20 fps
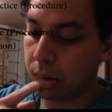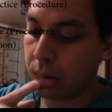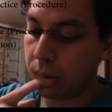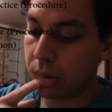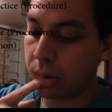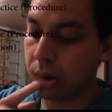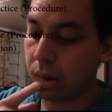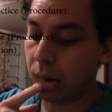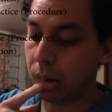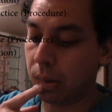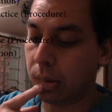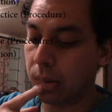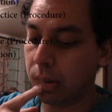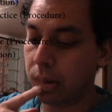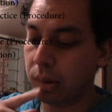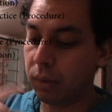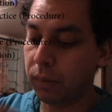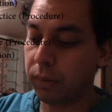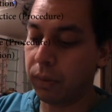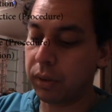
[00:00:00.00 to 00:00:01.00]
So
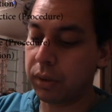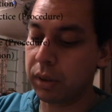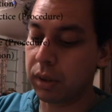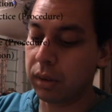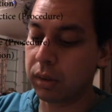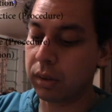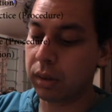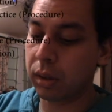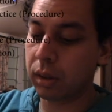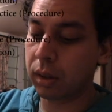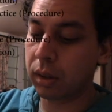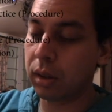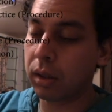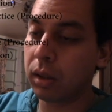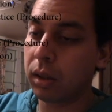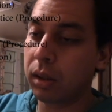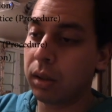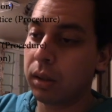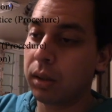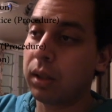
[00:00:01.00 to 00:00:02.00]
the first is
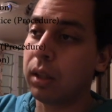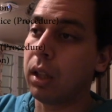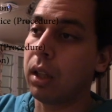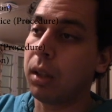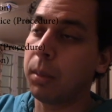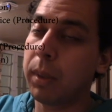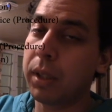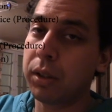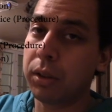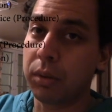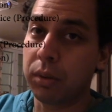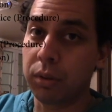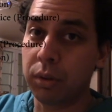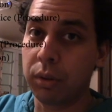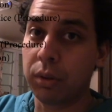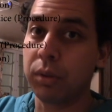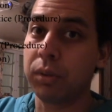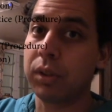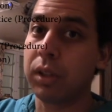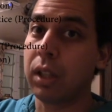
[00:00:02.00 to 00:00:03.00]
the element, you
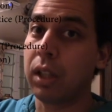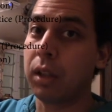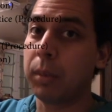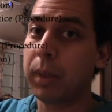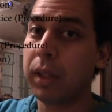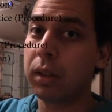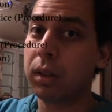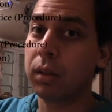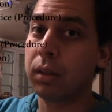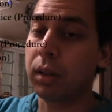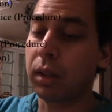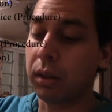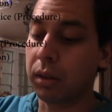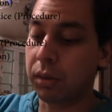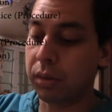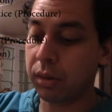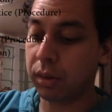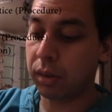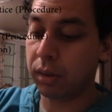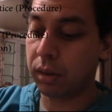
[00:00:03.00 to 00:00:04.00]
introduce the element, then
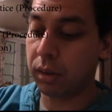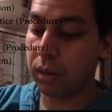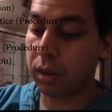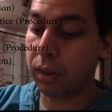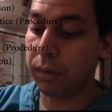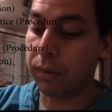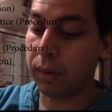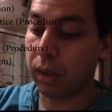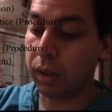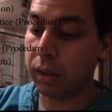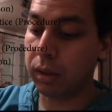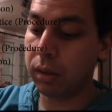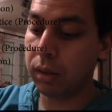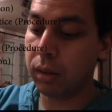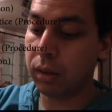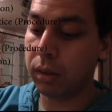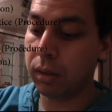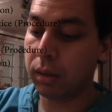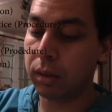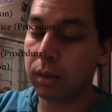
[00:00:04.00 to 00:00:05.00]
there's define,
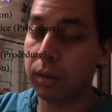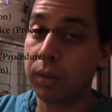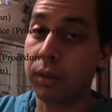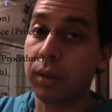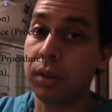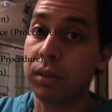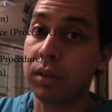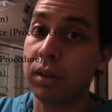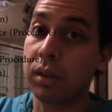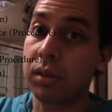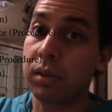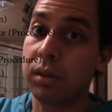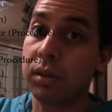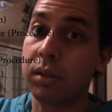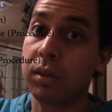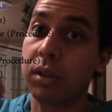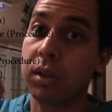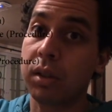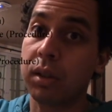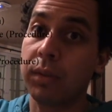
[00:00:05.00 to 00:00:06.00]
there's, there's
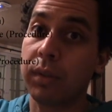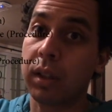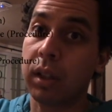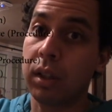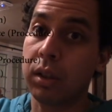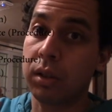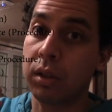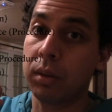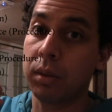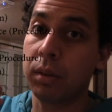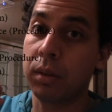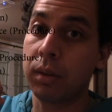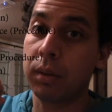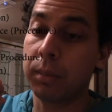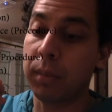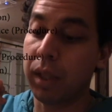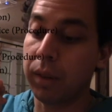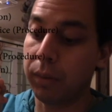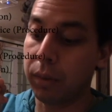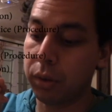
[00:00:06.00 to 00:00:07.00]
justification
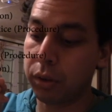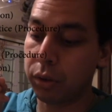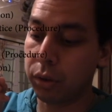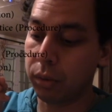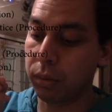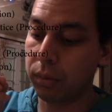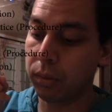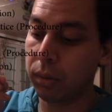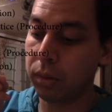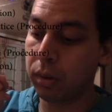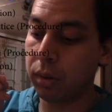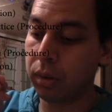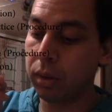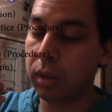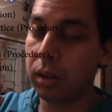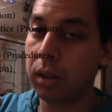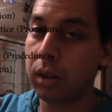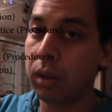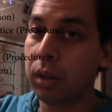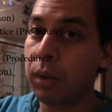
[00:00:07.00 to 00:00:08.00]
by virtue
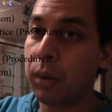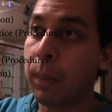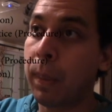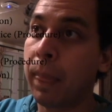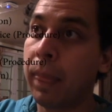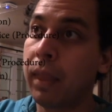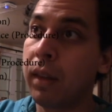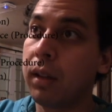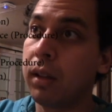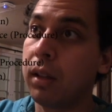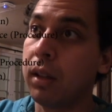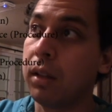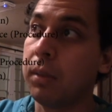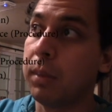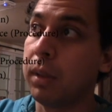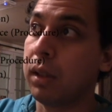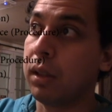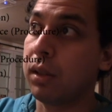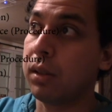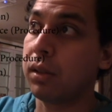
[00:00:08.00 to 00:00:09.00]
and
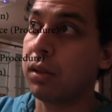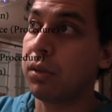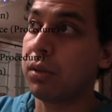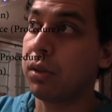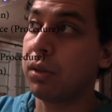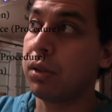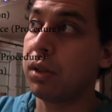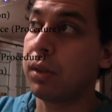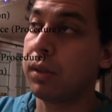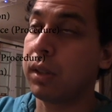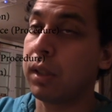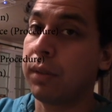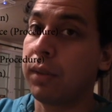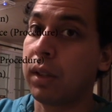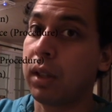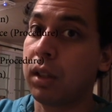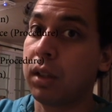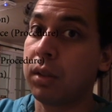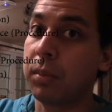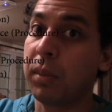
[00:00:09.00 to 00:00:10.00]
because there's a
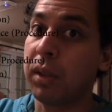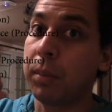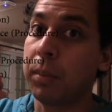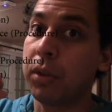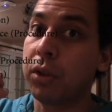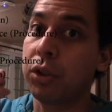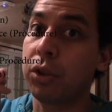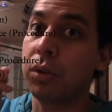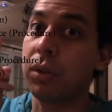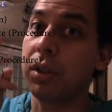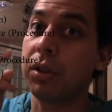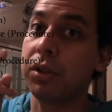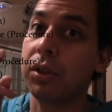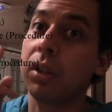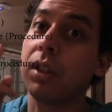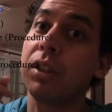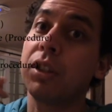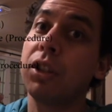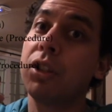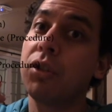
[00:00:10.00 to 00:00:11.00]
justification by virtue, there's a
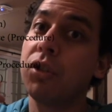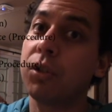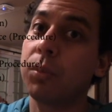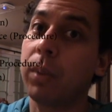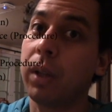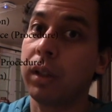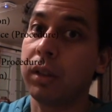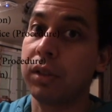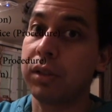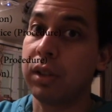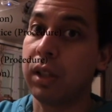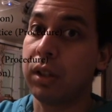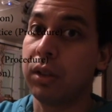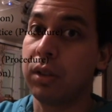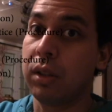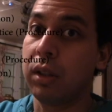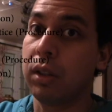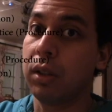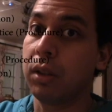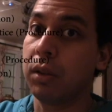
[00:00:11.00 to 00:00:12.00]
continuous practice that you
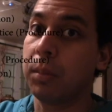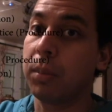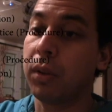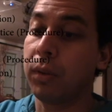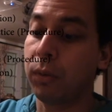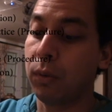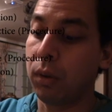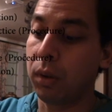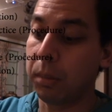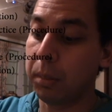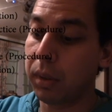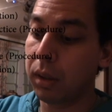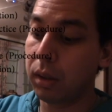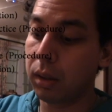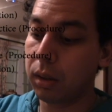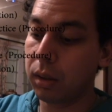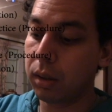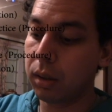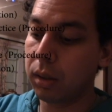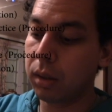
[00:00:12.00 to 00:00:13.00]
need to perform.
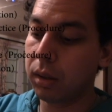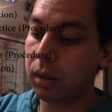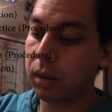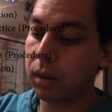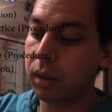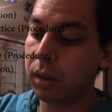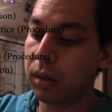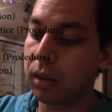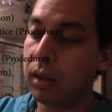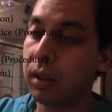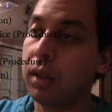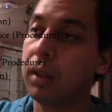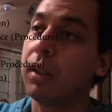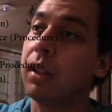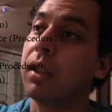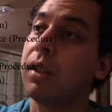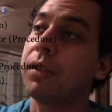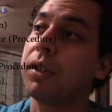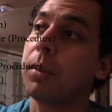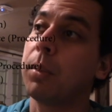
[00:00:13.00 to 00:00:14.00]

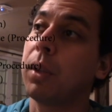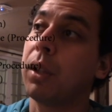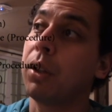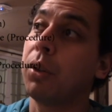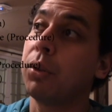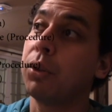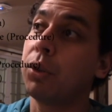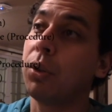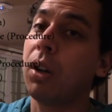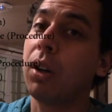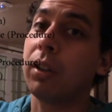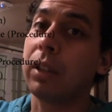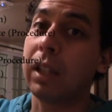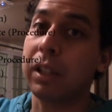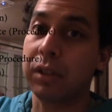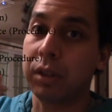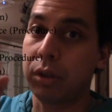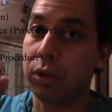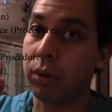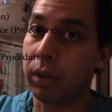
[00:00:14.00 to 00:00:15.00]
Then, if something goes wrong,
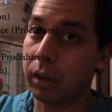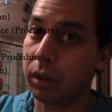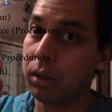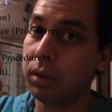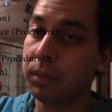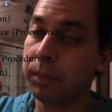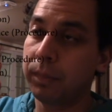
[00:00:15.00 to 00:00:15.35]
that's a trigger.